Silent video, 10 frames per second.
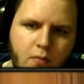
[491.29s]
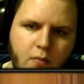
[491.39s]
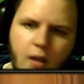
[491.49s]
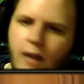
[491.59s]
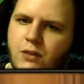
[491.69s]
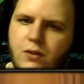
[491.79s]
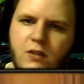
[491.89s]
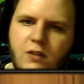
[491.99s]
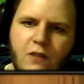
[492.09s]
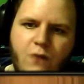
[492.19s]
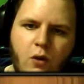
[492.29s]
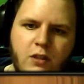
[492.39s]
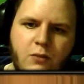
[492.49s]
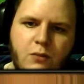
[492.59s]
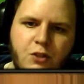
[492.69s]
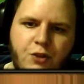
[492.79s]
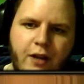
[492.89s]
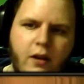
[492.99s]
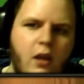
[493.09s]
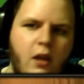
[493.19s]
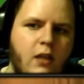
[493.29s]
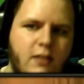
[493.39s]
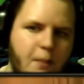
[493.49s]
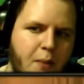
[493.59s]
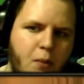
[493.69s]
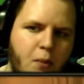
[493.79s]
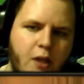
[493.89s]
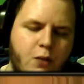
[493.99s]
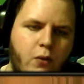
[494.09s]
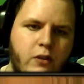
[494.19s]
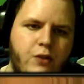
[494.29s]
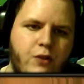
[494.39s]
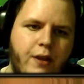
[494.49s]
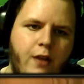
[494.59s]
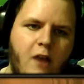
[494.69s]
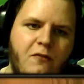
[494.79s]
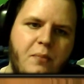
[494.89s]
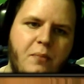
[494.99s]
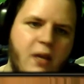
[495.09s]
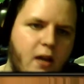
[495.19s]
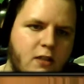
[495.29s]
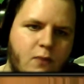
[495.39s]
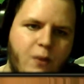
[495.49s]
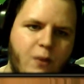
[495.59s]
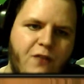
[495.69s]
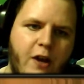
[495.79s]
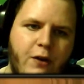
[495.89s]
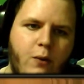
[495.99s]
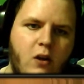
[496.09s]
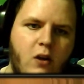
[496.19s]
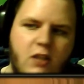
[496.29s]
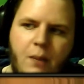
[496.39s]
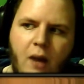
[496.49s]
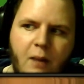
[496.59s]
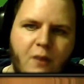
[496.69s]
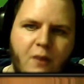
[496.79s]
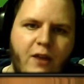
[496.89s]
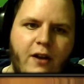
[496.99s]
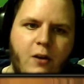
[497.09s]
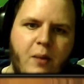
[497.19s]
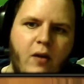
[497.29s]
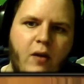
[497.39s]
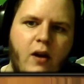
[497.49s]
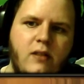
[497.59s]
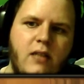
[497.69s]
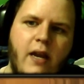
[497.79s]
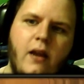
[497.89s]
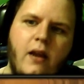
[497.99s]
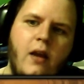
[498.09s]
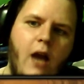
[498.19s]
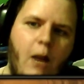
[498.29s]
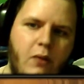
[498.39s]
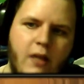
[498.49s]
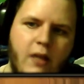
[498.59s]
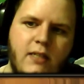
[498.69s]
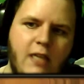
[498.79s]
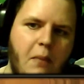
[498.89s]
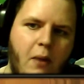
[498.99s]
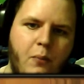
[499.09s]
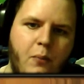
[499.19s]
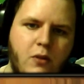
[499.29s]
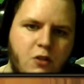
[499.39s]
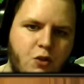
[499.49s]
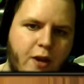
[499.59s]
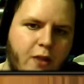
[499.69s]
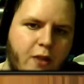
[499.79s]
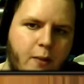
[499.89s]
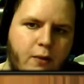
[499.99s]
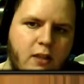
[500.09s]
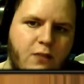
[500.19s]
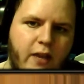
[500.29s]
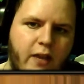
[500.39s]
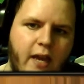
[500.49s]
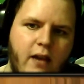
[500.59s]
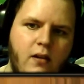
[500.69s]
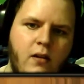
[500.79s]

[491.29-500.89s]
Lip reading: As you can see, focus and restraint. Some people like to roll the strength off because of the way Finery works, and I'm not above 800 Paragons yet. I would like to keep up with the strength on my rings if I can.